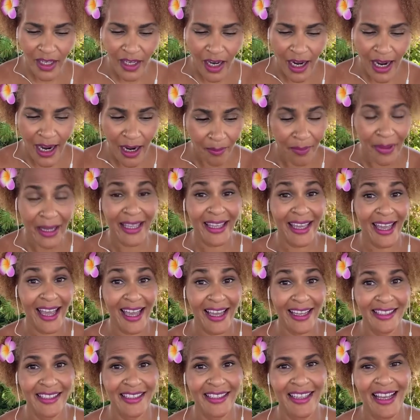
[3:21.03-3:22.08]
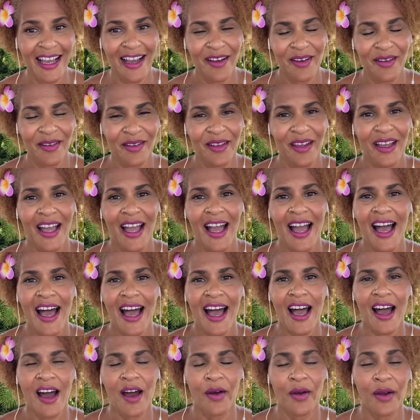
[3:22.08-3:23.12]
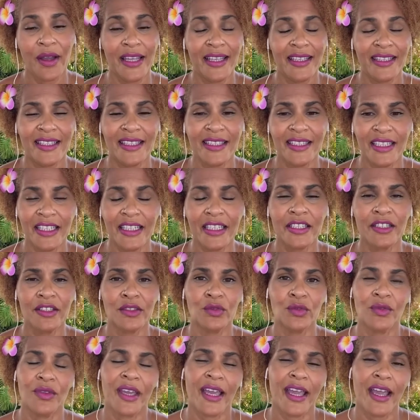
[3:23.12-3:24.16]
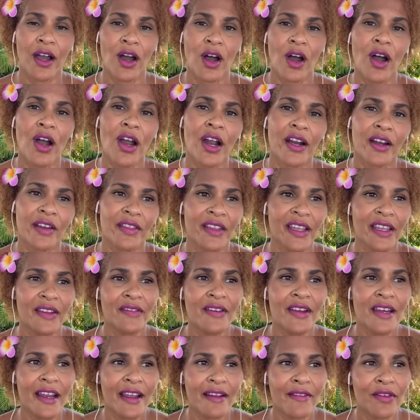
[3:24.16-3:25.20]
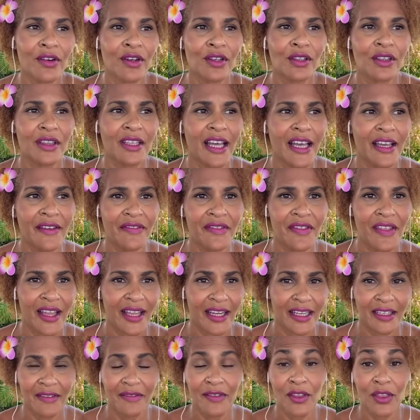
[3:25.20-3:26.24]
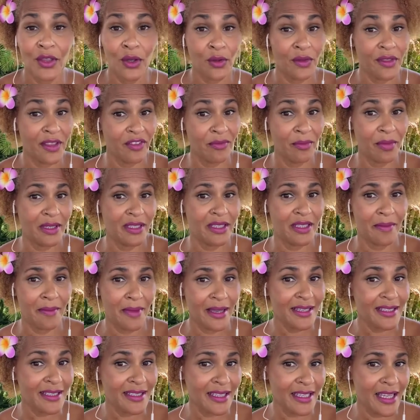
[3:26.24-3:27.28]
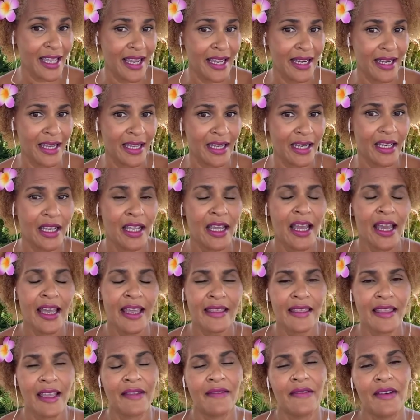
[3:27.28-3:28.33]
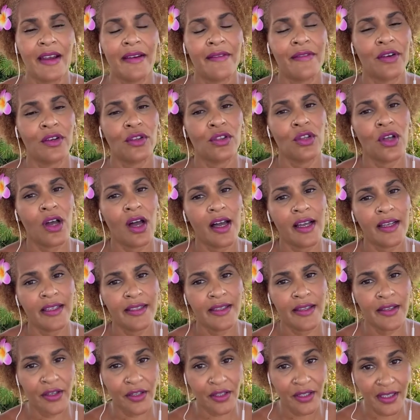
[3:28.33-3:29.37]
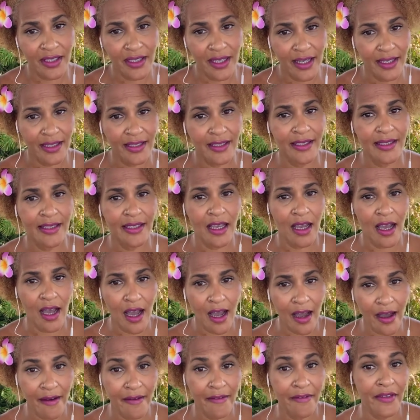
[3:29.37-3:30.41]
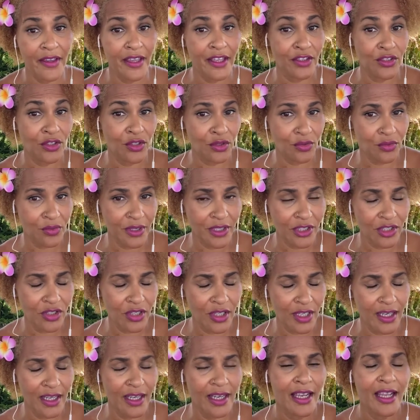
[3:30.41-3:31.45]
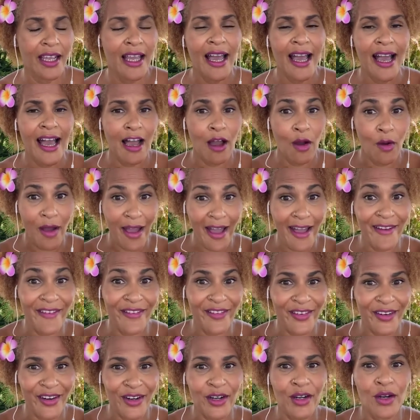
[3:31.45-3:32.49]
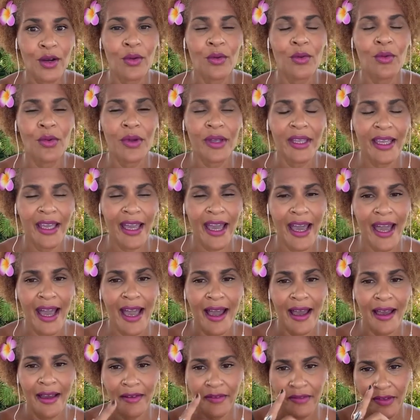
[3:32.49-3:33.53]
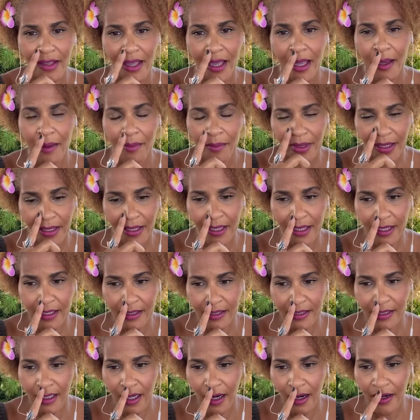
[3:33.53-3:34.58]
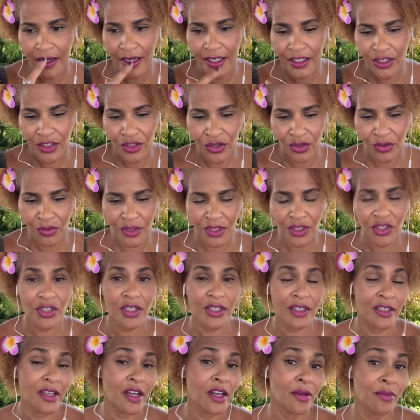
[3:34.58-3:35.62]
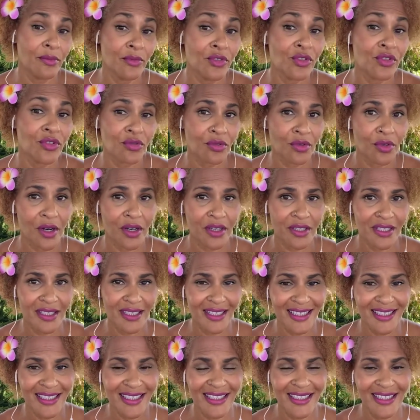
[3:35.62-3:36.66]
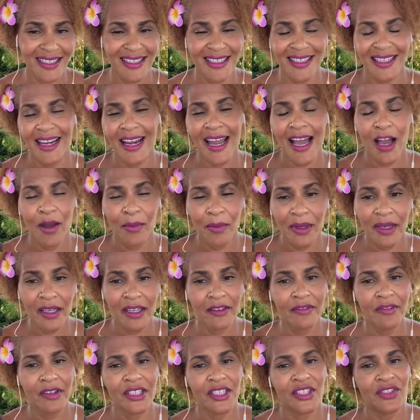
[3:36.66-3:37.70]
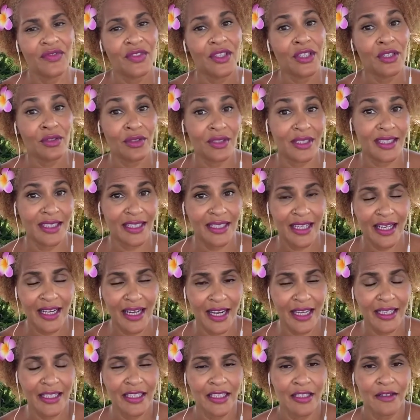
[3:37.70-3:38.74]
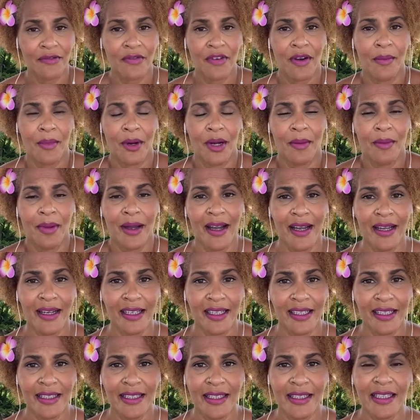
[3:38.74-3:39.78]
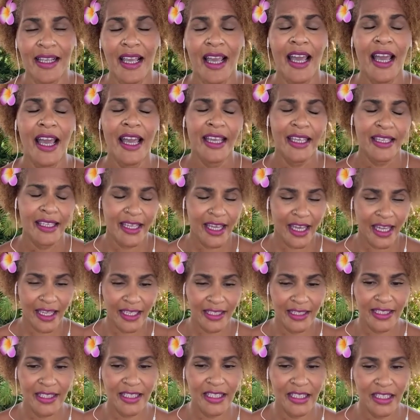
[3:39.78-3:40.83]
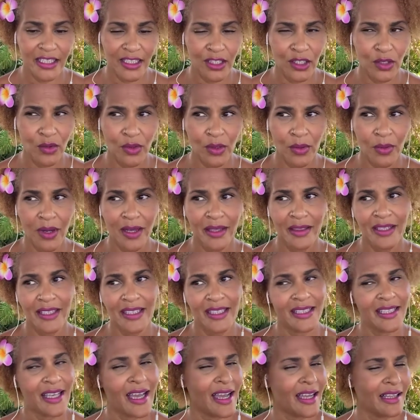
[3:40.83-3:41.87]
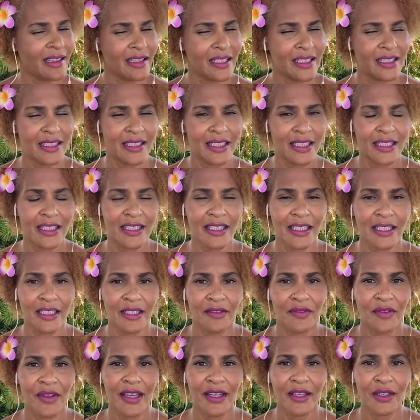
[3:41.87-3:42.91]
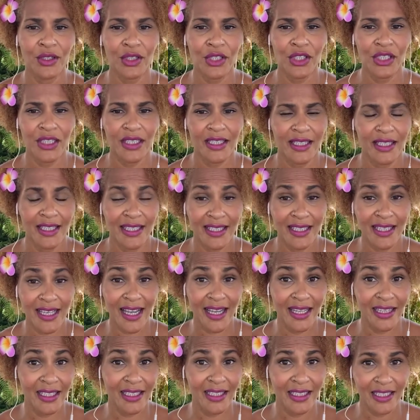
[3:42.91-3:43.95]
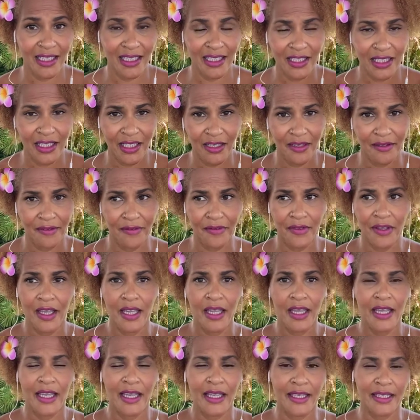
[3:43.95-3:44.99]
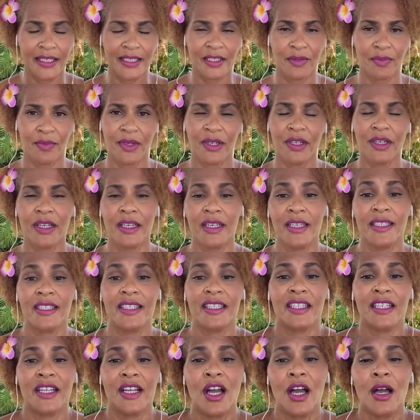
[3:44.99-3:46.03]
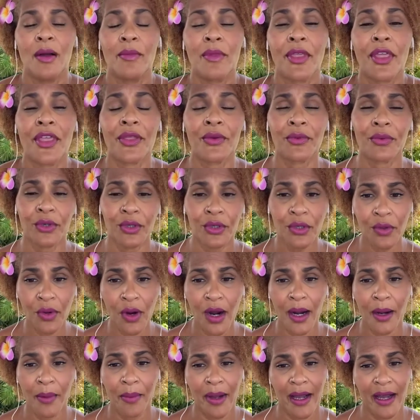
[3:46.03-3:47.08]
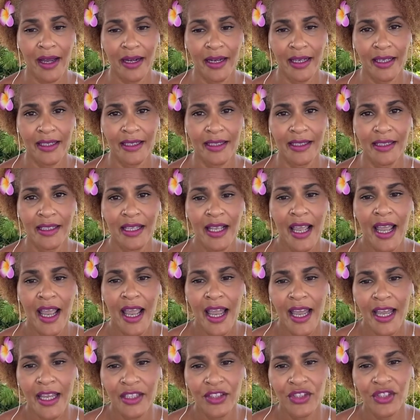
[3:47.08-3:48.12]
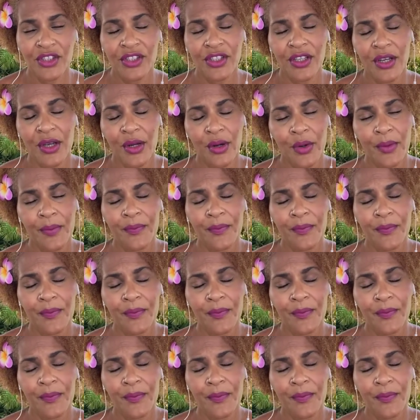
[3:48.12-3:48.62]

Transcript: my cats, how instinctive they are, they've never left that. Even though they've been domesticated, they've never lost their sense of intuition. However, we have, because our intuition comes through our senses. And how many of us feel disconnected from our bodies? Yet and still we want these highly sensitive energy and this highly sensitive experience to come through our bodies. And so